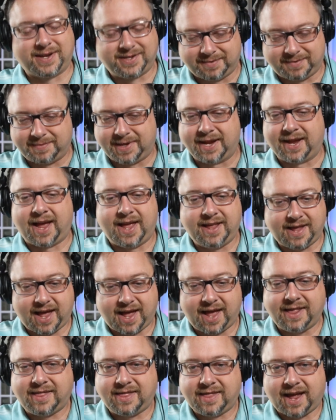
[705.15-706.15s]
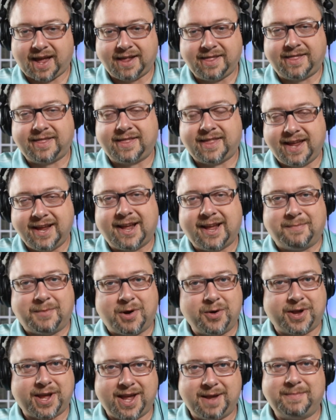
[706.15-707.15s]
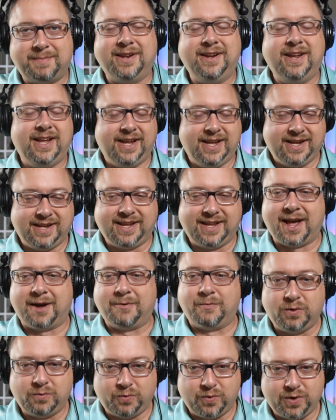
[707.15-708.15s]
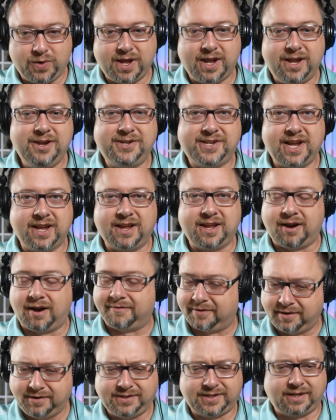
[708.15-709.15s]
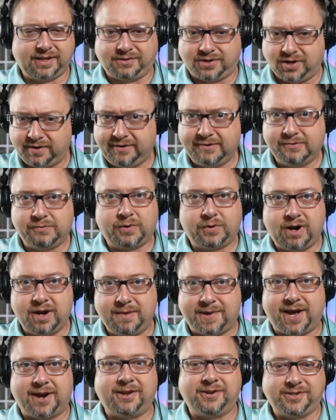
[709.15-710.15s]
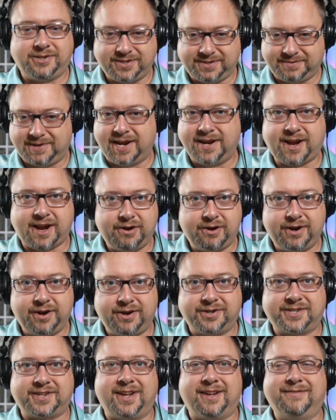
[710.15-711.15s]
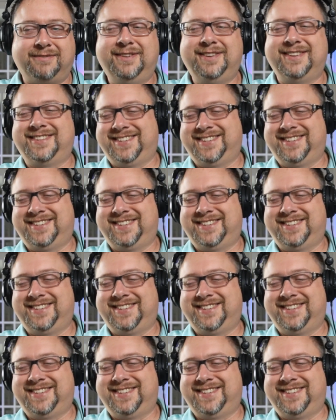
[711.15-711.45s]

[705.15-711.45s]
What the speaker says: I'm like, I think I'm okay, but yeah, we'll get you taken care of. He's like, don't even worry about it. Just take care of yourself.